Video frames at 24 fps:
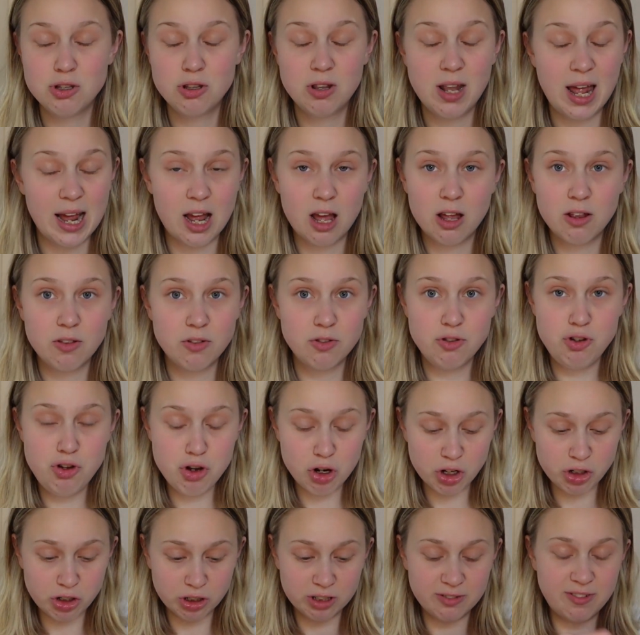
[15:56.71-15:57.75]
Like, you
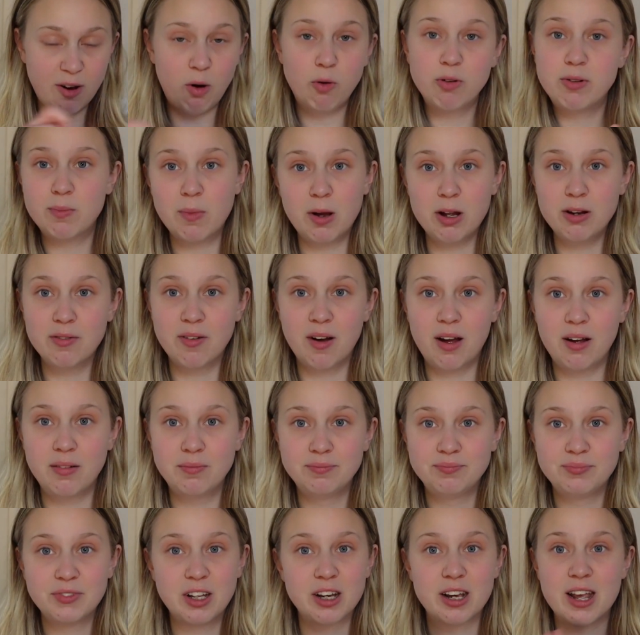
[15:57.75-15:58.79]
can just fold them over,
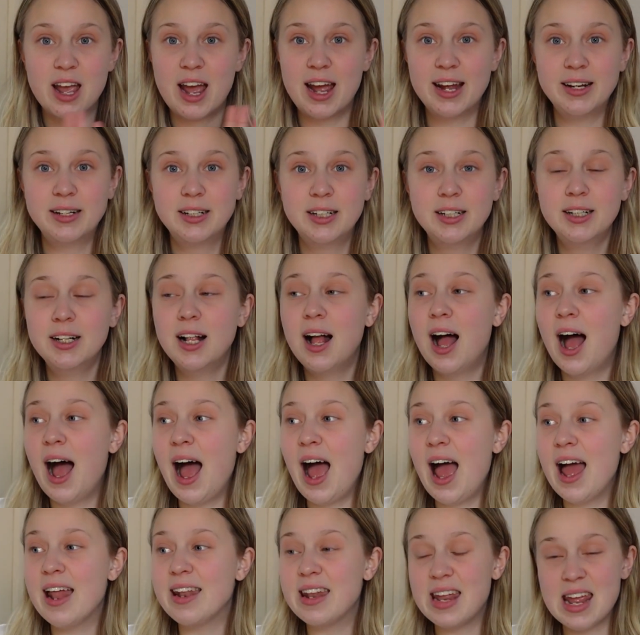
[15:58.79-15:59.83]
okay?
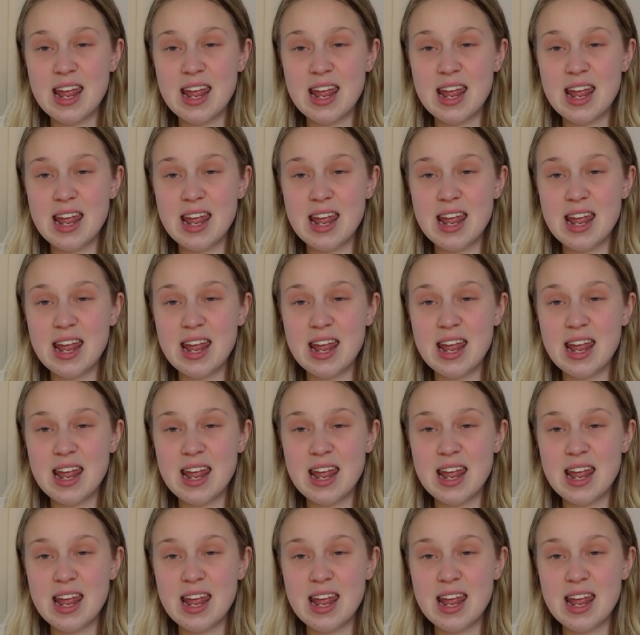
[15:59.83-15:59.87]
And